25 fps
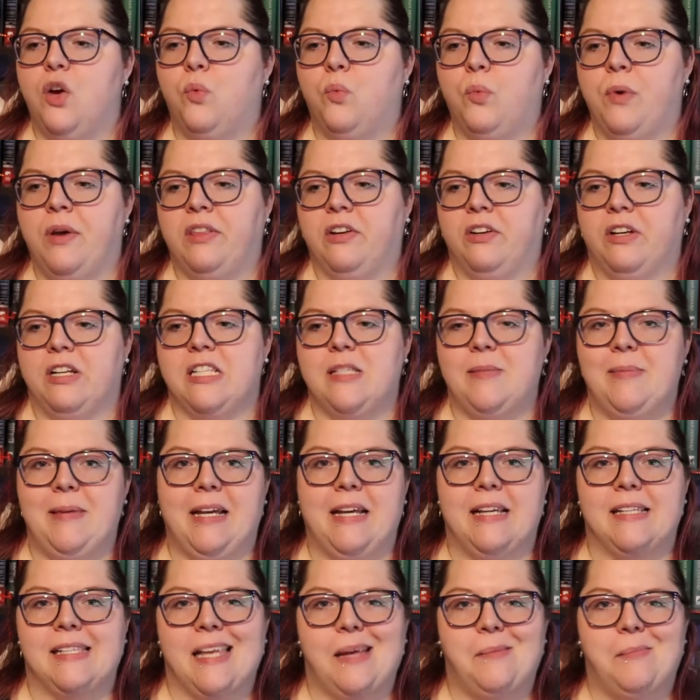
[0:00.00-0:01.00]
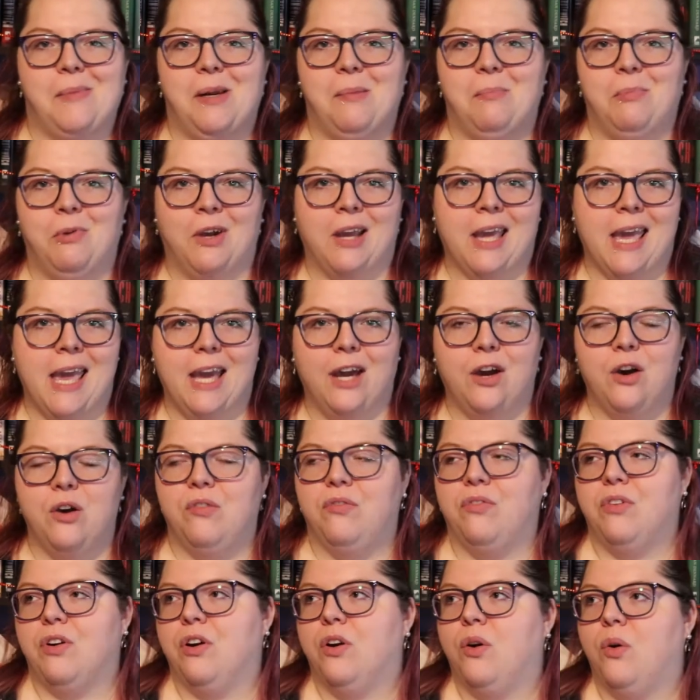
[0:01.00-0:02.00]
whether it's because I'm in a book
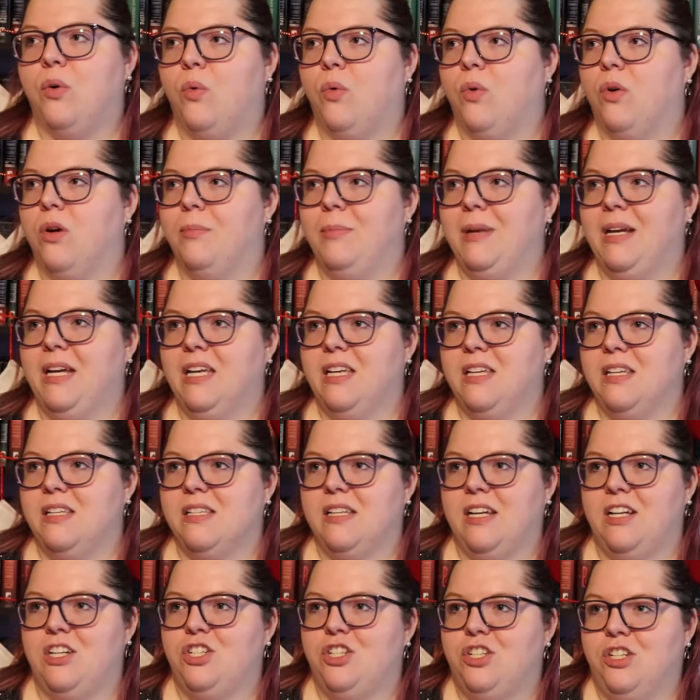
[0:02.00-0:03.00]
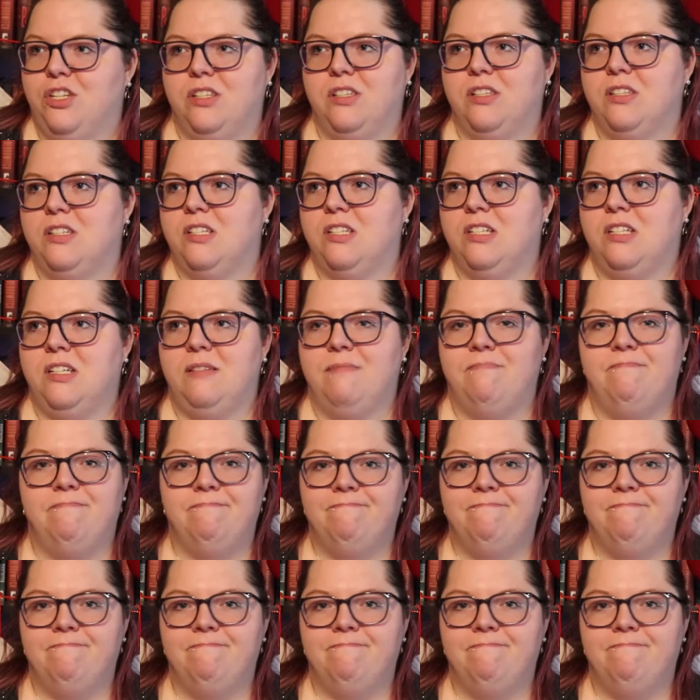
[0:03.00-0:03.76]
hangover or because I just